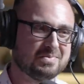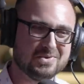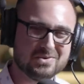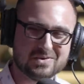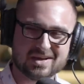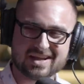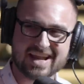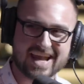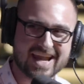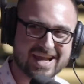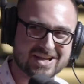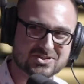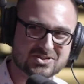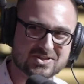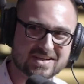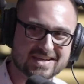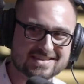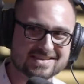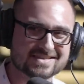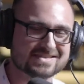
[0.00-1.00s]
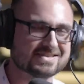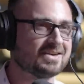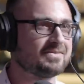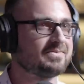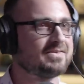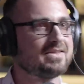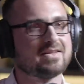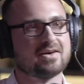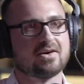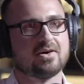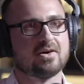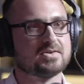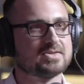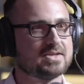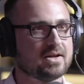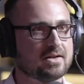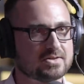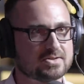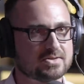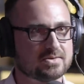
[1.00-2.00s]
you can hang sheets and stuff, and then the
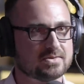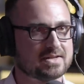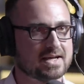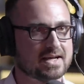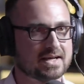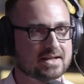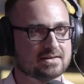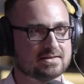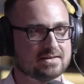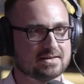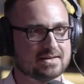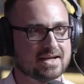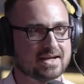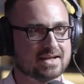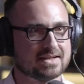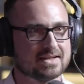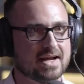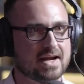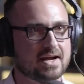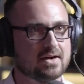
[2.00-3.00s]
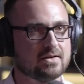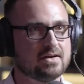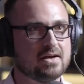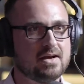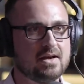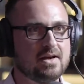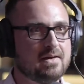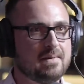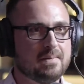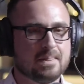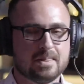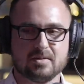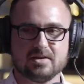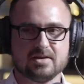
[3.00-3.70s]
guard yell at you and take to take it down. Yeah.